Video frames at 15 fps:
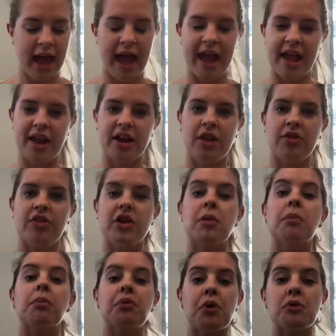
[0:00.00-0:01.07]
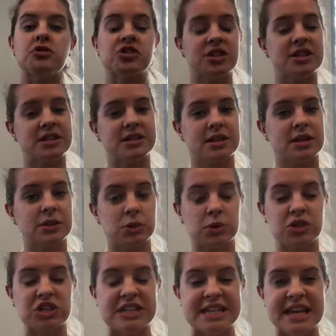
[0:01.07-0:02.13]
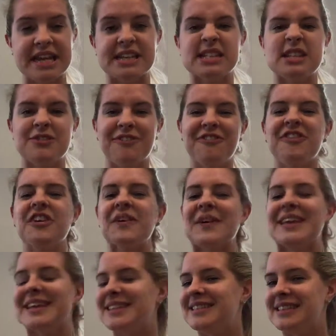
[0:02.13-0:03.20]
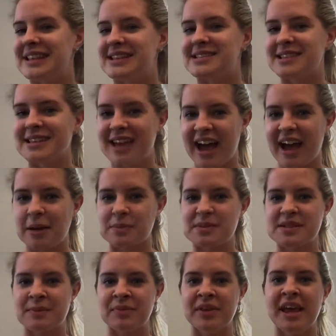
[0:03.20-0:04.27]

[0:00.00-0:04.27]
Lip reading: and the approach that this consortia takes to fill in these gaps.